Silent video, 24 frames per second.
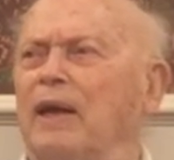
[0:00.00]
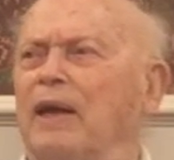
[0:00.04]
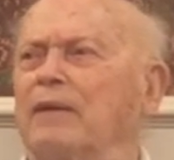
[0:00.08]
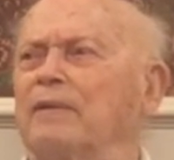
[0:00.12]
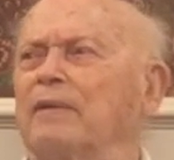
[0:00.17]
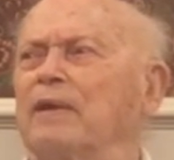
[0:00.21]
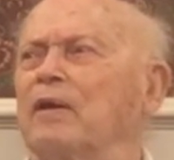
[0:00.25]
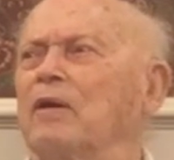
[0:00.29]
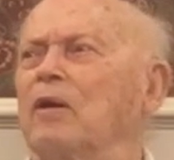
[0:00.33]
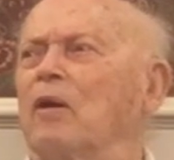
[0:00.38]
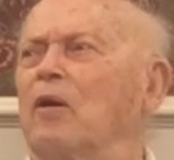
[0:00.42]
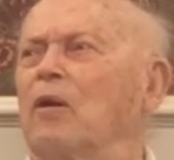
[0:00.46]

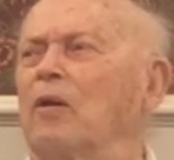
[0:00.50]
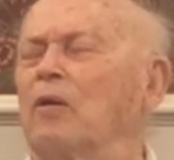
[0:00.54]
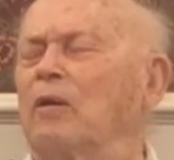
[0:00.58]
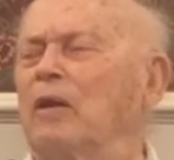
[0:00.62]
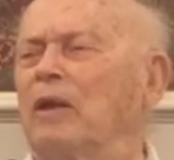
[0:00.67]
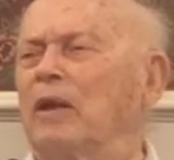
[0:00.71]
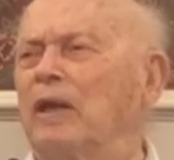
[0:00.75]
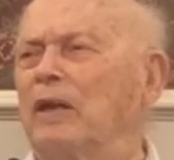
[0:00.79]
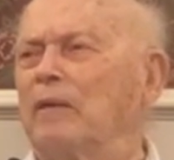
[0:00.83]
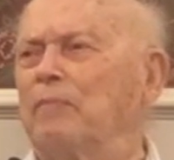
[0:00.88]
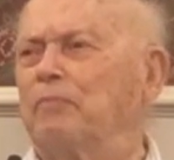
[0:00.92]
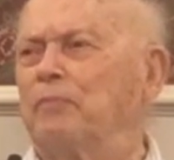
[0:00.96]
And they all
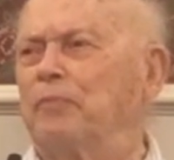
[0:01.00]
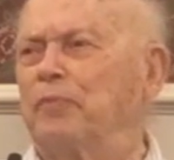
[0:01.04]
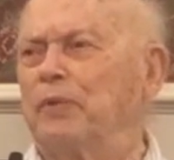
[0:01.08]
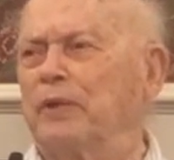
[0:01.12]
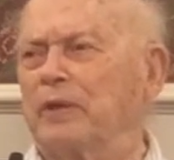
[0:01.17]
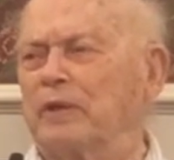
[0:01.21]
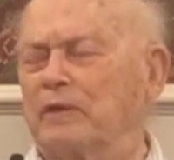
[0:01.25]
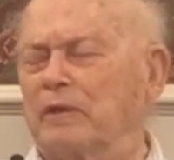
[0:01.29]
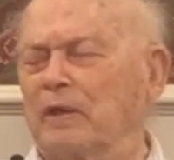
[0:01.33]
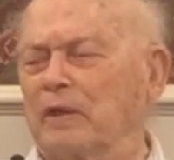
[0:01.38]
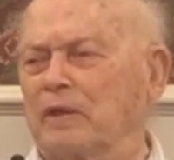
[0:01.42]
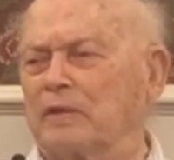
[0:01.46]
had
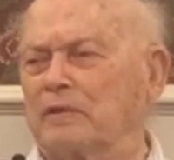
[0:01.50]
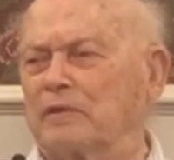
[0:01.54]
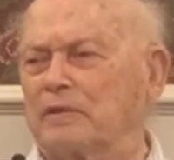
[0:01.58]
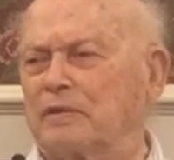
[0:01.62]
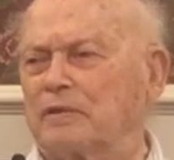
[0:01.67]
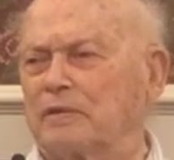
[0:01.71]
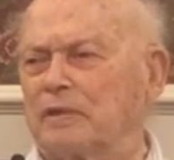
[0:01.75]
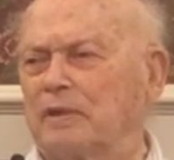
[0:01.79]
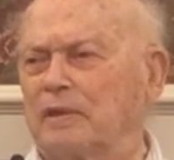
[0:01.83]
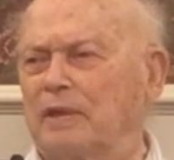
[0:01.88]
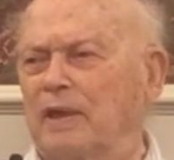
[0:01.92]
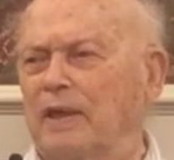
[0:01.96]
picnics,
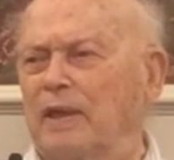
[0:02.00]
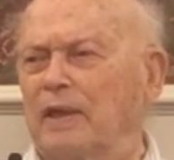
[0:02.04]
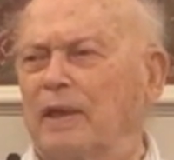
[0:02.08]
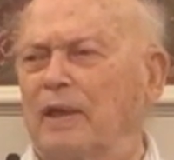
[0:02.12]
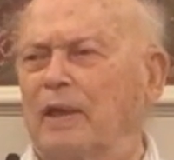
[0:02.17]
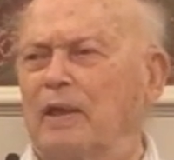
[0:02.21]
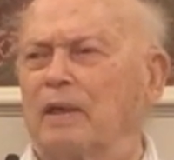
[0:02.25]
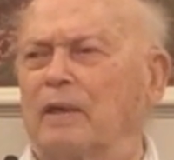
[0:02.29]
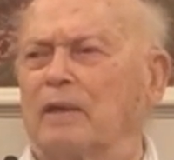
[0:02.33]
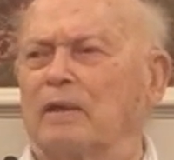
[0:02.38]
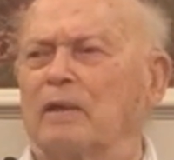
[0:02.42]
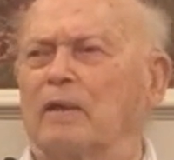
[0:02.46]

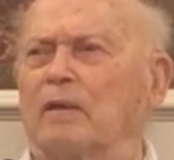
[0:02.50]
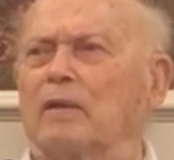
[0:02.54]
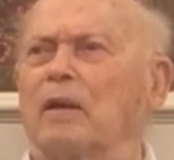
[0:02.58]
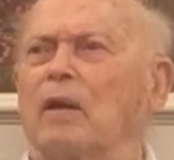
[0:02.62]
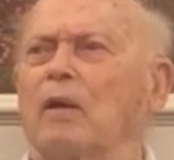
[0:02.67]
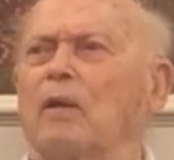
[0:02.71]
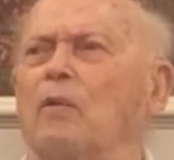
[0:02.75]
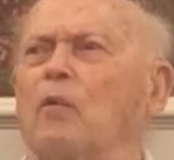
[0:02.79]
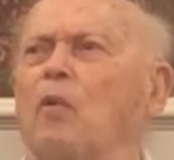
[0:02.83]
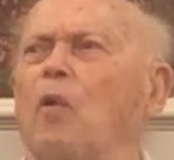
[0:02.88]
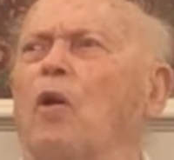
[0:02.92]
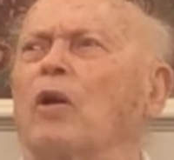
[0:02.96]

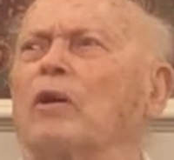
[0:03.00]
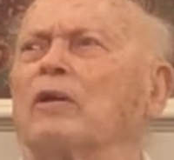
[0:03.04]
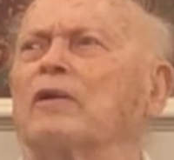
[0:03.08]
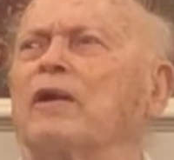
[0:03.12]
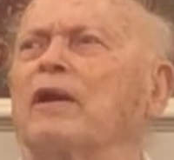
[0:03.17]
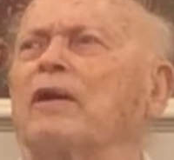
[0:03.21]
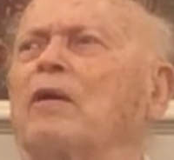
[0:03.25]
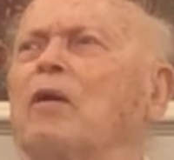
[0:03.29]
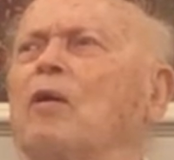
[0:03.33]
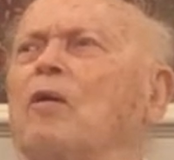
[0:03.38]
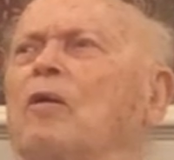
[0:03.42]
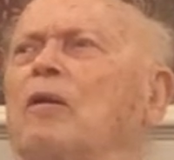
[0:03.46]

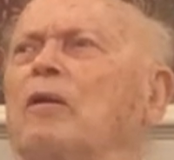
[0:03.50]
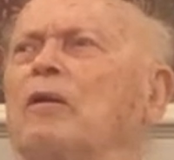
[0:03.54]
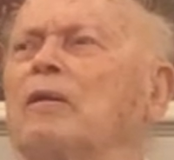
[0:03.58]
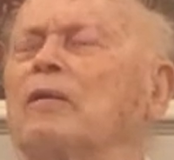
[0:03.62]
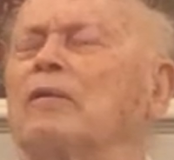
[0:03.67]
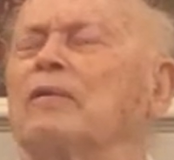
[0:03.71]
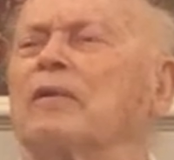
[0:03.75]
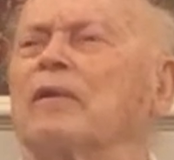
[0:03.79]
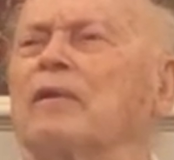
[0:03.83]
they all